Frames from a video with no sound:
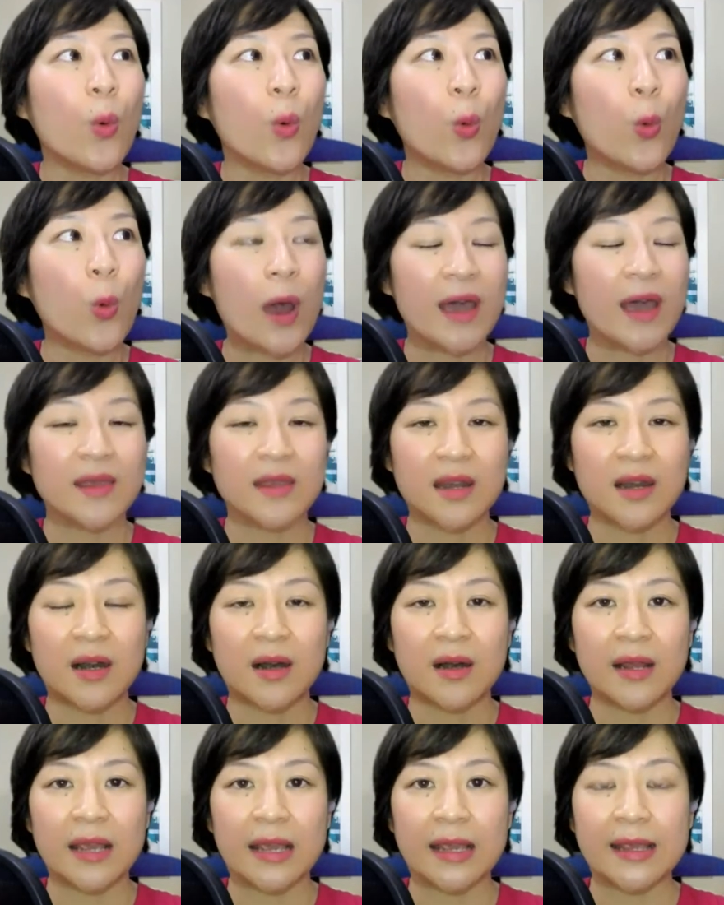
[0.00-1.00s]

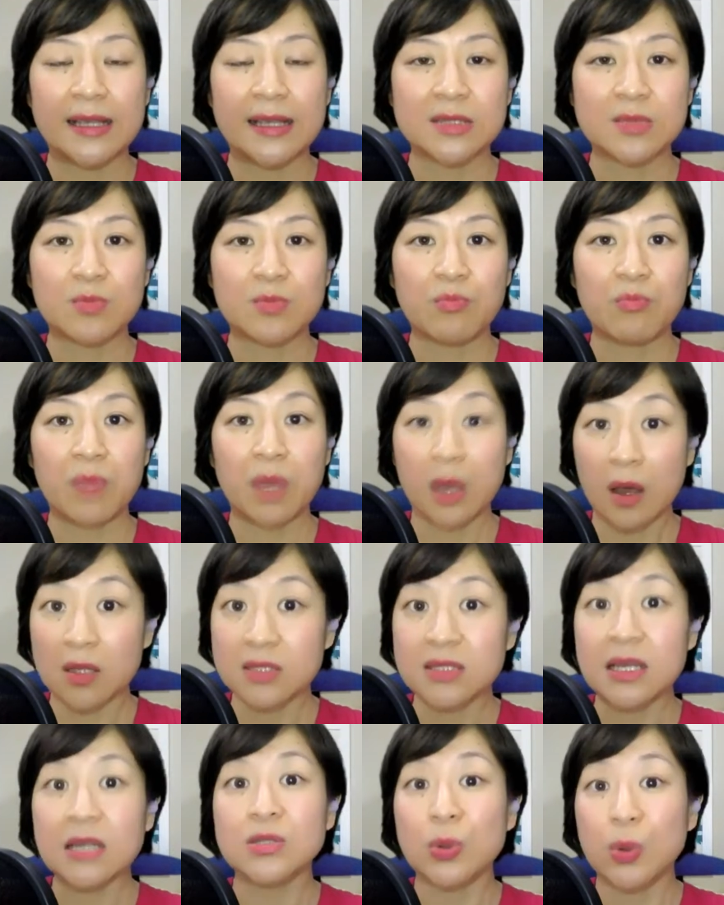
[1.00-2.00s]
whether it is
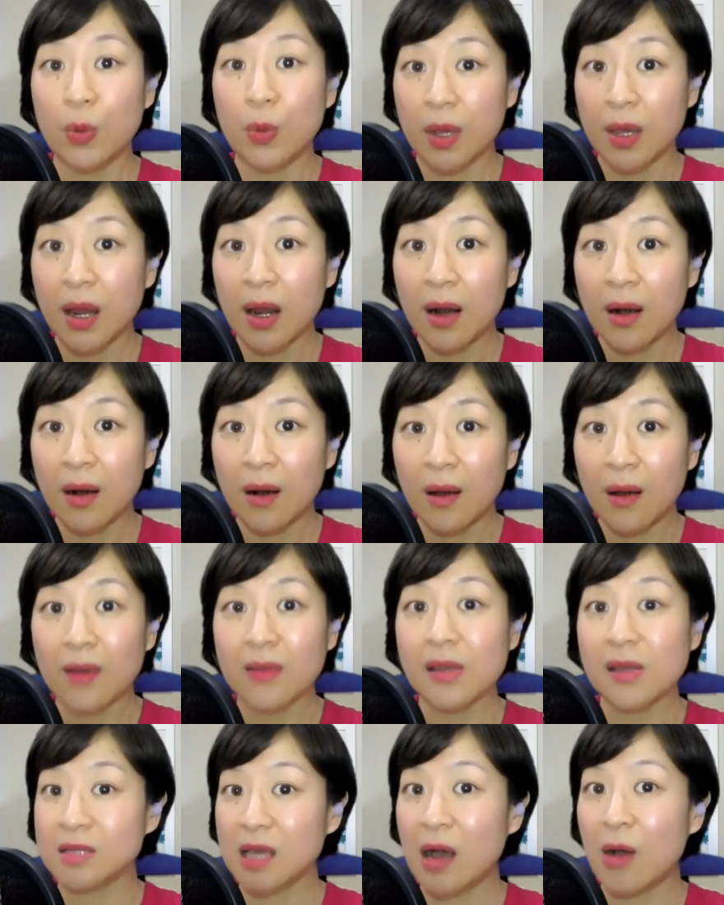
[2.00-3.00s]
because that's who we are or
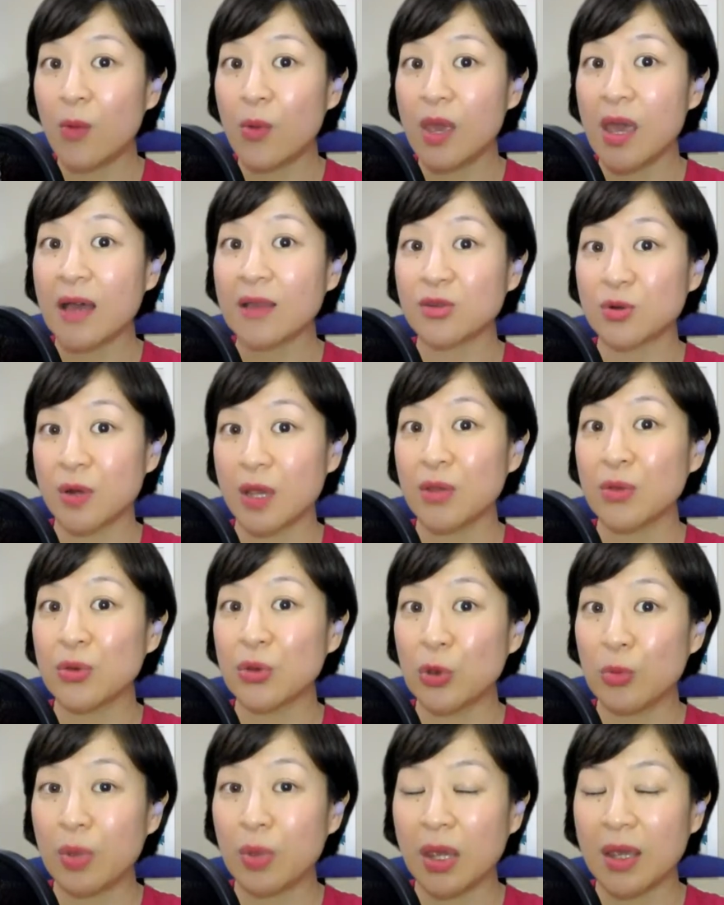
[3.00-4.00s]
that's how we are trained
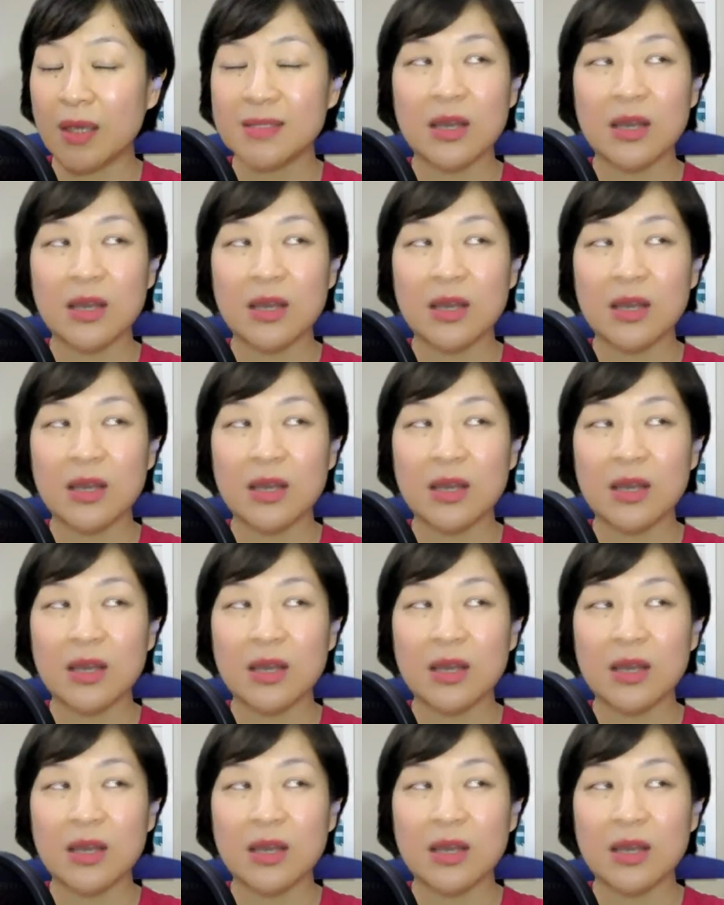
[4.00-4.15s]
to be.